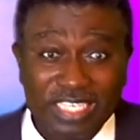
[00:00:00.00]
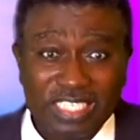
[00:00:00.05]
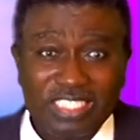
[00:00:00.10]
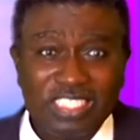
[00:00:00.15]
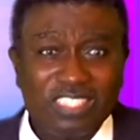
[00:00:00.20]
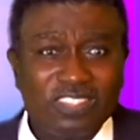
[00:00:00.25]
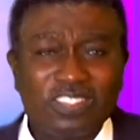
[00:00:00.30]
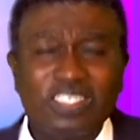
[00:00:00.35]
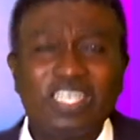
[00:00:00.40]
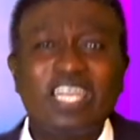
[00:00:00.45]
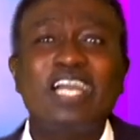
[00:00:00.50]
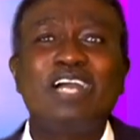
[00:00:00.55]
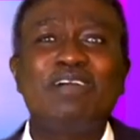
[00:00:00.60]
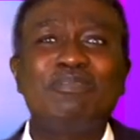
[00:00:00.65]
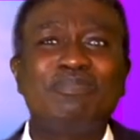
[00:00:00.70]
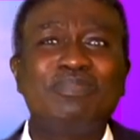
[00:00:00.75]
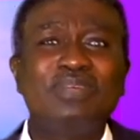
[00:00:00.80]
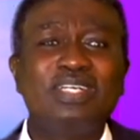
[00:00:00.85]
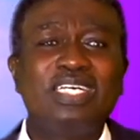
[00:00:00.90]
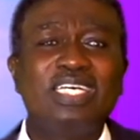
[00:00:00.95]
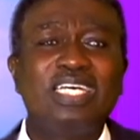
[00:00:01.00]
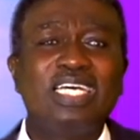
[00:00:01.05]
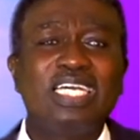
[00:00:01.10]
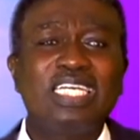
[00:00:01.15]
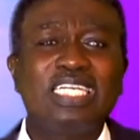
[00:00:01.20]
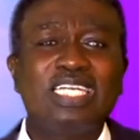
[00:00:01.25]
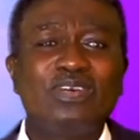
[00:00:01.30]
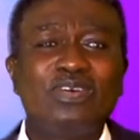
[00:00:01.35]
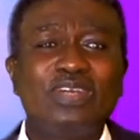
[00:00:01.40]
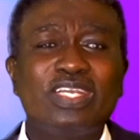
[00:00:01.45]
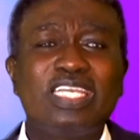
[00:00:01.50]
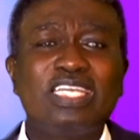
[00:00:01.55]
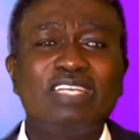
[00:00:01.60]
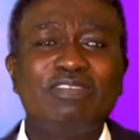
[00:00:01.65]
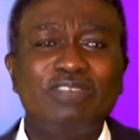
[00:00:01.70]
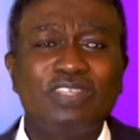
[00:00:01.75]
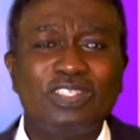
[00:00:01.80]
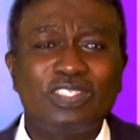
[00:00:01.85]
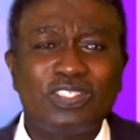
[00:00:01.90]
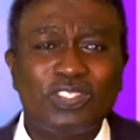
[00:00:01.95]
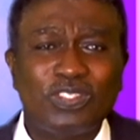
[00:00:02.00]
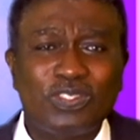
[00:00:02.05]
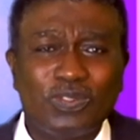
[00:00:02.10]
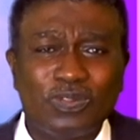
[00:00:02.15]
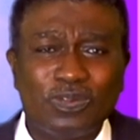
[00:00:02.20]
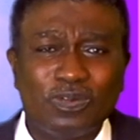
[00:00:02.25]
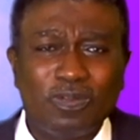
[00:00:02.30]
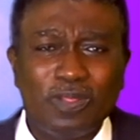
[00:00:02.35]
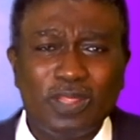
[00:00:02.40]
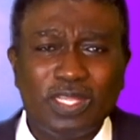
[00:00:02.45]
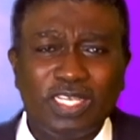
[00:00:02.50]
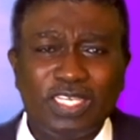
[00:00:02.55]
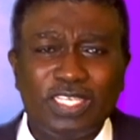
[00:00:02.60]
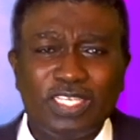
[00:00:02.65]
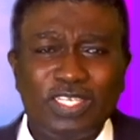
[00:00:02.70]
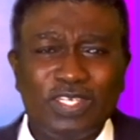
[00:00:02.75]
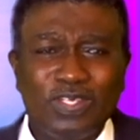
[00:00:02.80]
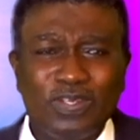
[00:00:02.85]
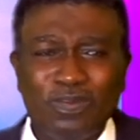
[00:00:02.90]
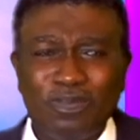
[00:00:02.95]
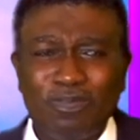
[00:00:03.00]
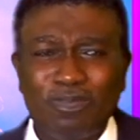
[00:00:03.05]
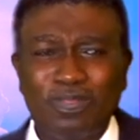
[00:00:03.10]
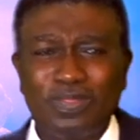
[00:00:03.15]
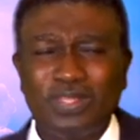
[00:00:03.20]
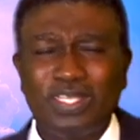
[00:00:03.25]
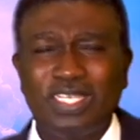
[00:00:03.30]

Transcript: Just come and I'll give it to you. You know,